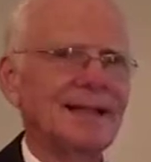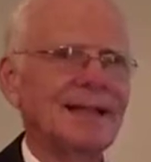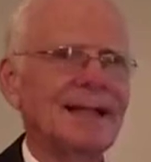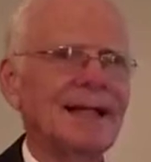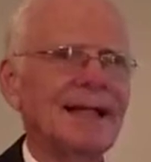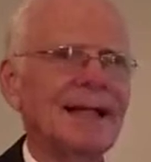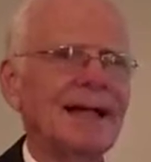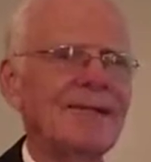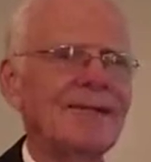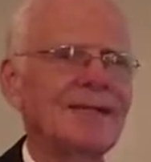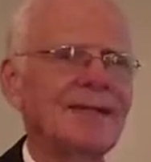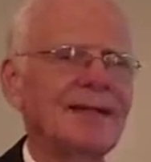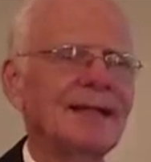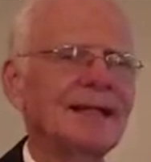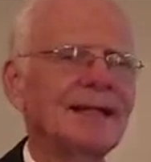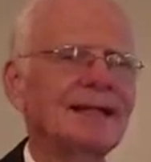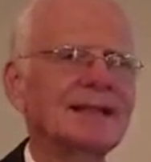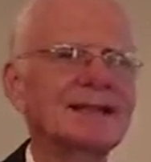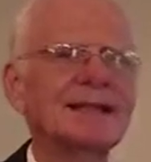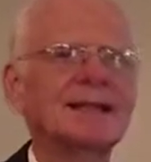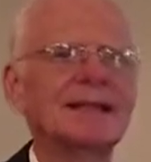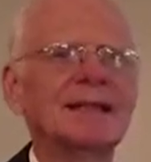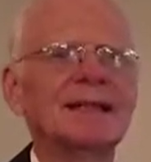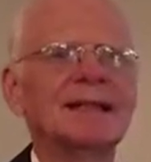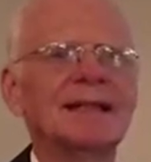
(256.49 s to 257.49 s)
Now
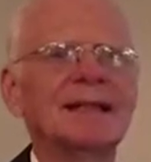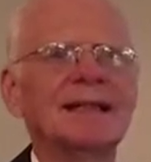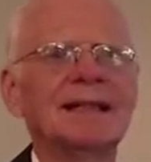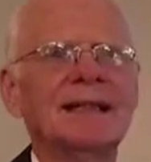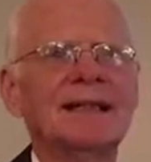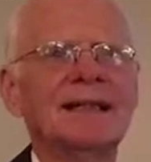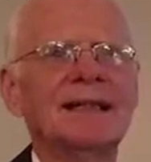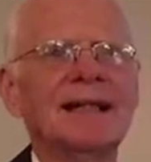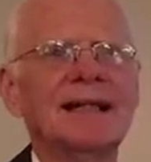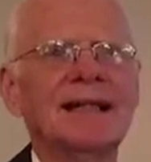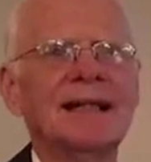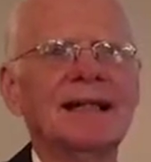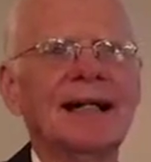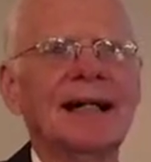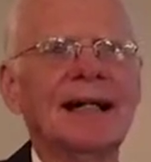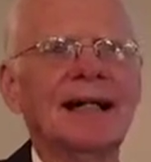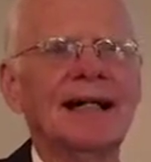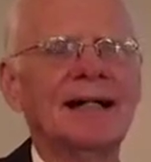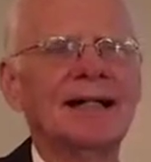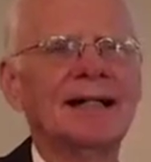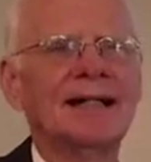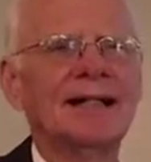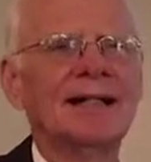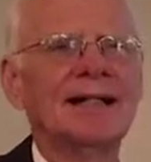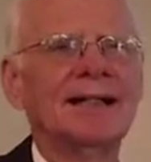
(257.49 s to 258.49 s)
this,
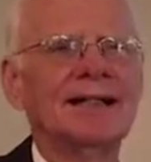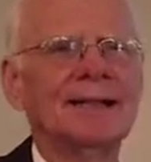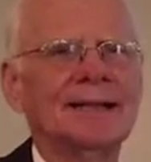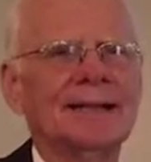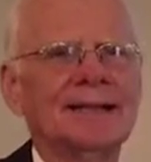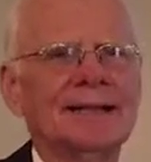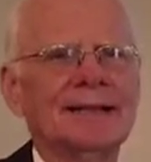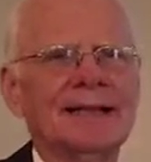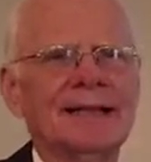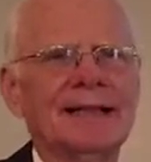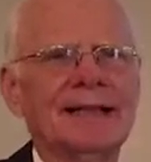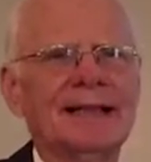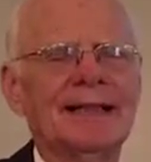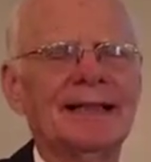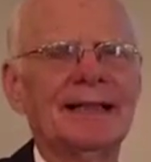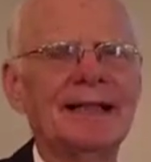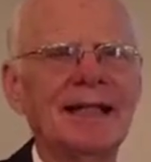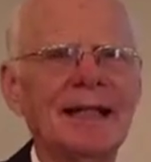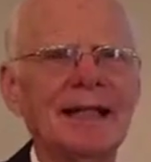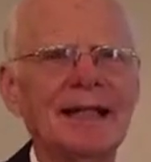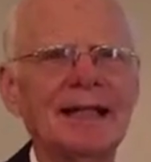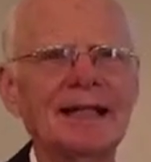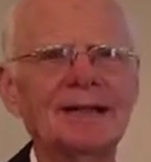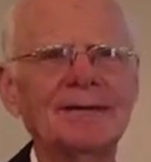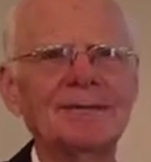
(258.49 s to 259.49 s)

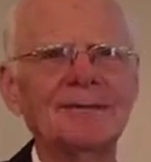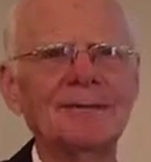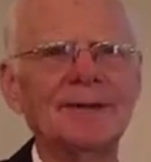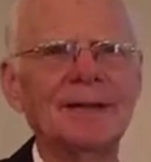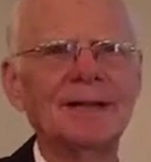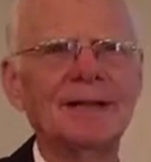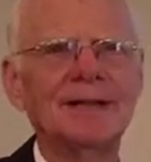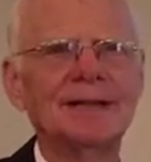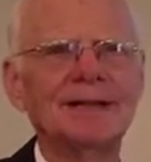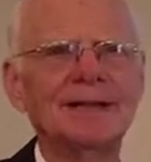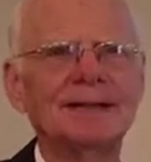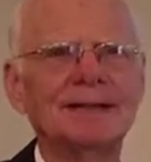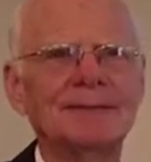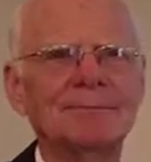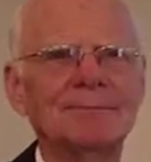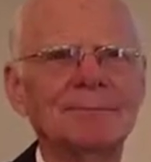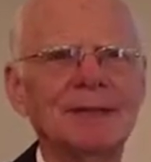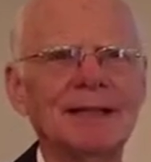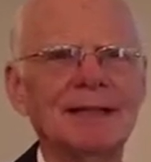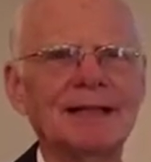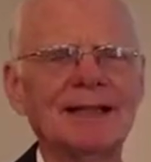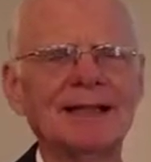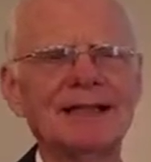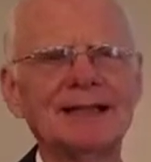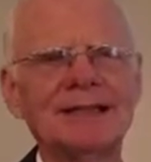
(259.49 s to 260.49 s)
again, was
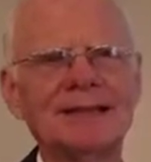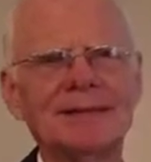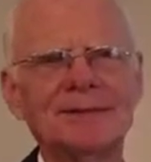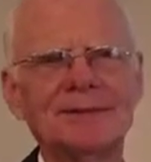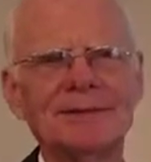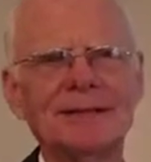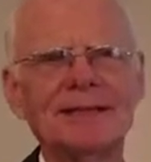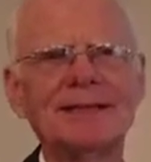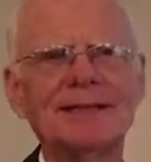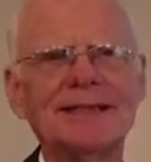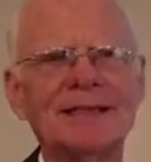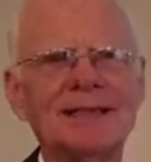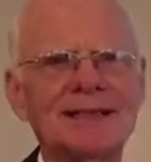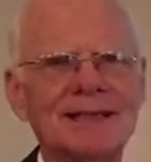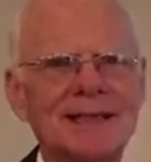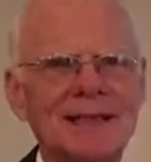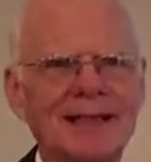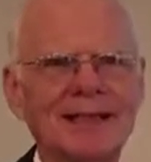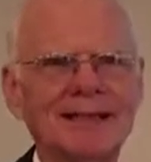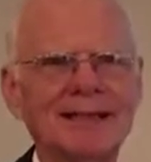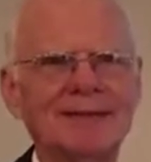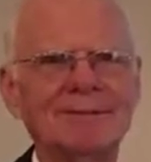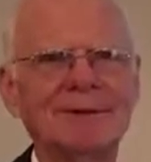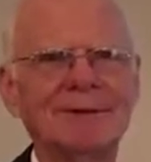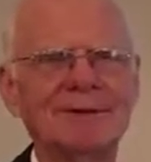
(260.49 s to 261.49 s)
because there is a
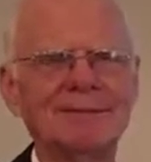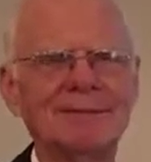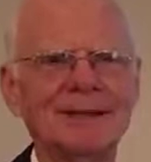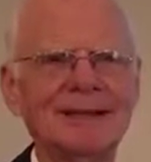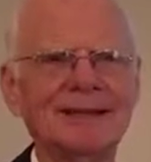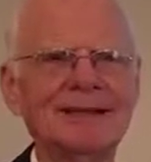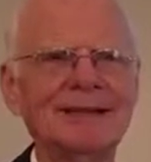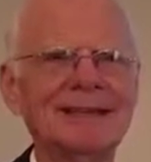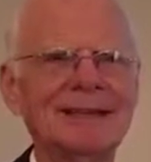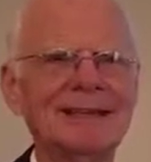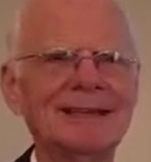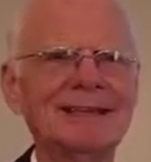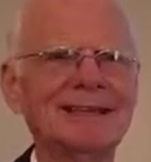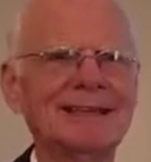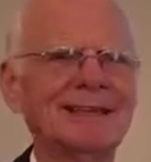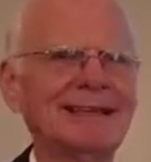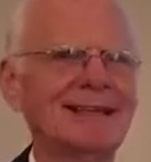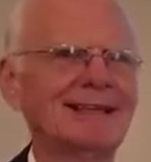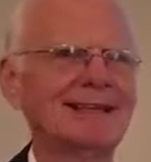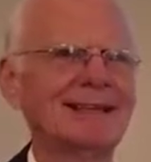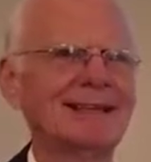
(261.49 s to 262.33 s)
judgment when Jesus